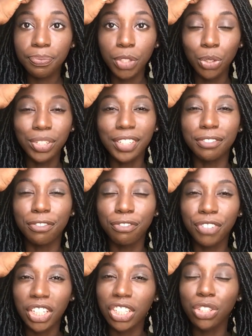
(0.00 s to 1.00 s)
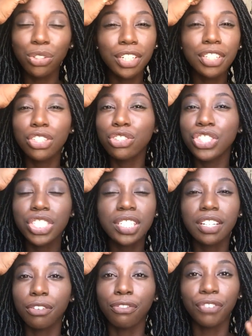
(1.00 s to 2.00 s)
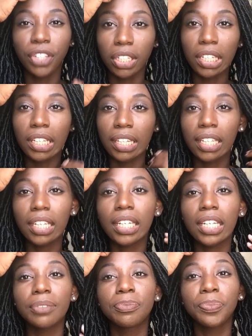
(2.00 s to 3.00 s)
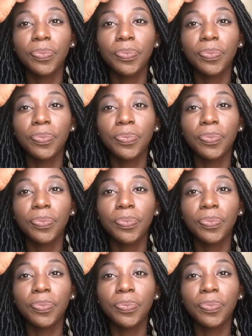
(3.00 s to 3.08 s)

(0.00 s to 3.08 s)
you can feel, you're just gonna feel it. Like,